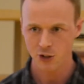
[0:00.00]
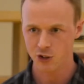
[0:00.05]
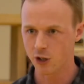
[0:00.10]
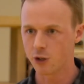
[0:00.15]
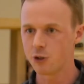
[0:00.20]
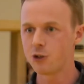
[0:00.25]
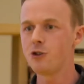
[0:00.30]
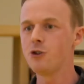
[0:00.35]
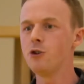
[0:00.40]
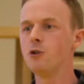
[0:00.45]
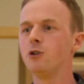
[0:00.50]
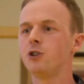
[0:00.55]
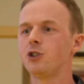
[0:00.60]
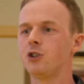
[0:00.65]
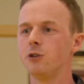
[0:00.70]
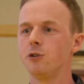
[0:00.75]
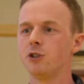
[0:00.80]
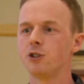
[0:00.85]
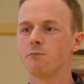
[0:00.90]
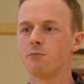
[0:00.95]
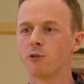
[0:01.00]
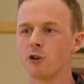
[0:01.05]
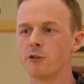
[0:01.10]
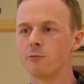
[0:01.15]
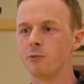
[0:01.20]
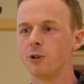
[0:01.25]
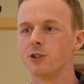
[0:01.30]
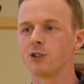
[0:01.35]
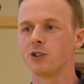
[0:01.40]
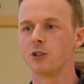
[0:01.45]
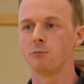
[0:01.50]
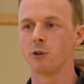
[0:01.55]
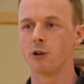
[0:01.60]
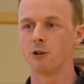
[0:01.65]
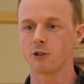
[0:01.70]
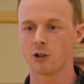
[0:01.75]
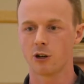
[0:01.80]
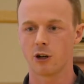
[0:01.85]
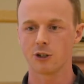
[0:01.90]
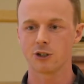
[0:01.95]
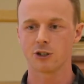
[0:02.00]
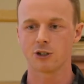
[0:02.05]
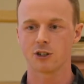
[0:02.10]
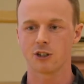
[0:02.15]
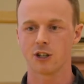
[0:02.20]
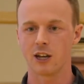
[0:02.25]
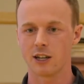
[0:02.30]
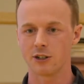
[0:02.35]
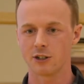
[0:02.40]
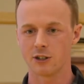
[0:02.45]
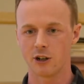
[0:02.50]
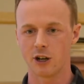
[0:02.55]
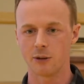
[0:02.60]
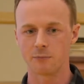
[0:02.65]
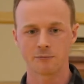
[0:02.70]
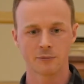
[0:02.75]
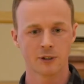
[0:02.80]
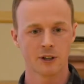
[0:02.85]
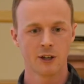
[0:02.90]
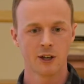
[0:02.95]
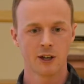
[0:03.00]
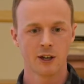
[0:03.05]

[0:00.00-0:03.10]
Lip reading: So huge, huge improvements in both cost and time.